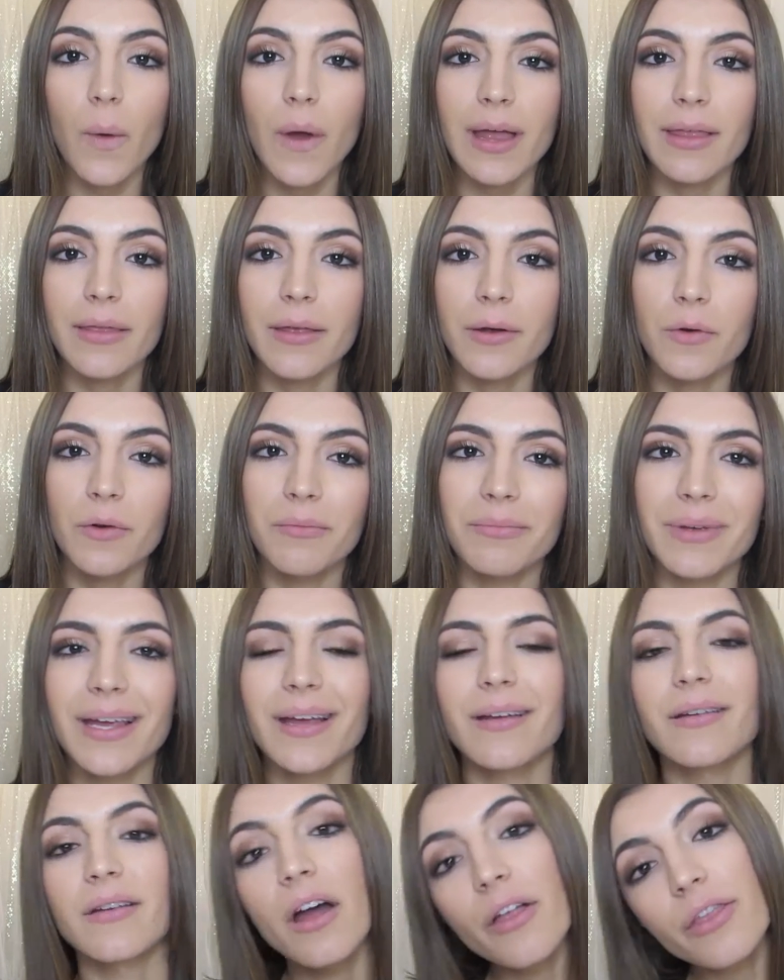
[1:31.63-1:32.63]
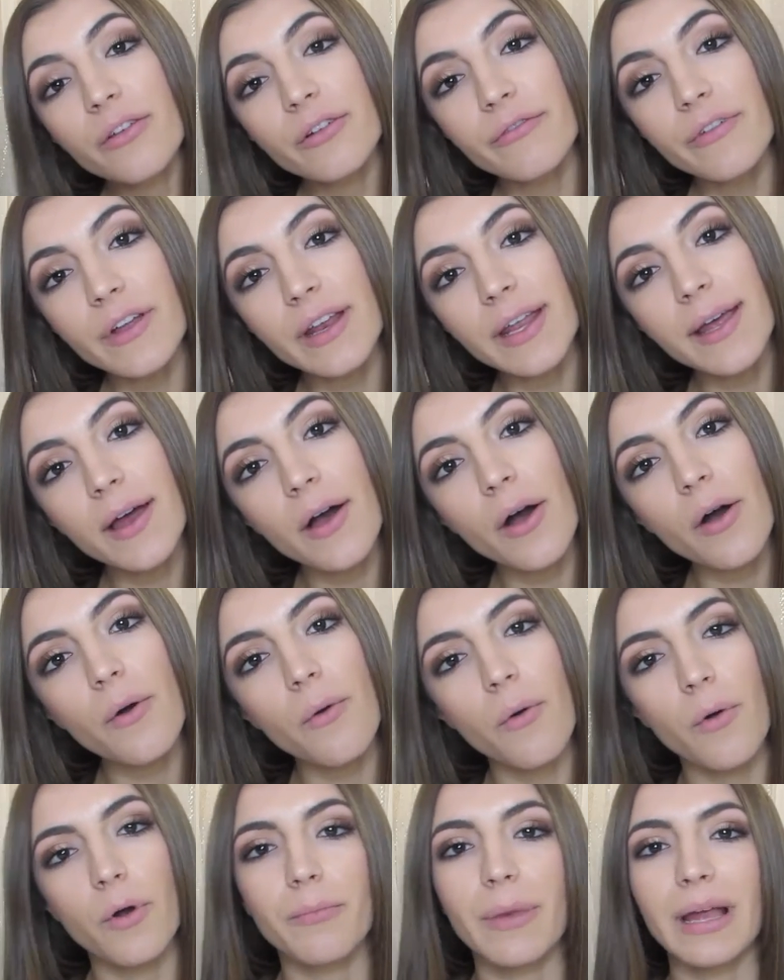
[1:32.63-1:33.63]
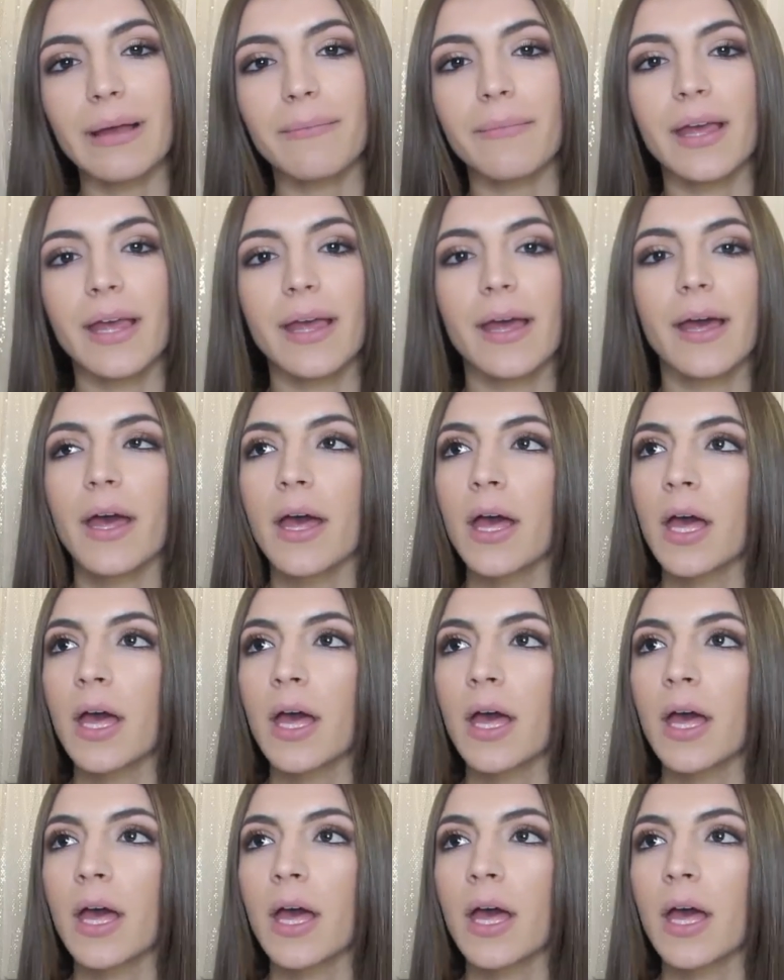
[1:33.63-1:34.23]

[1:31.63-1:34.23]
and there will be another video or maybe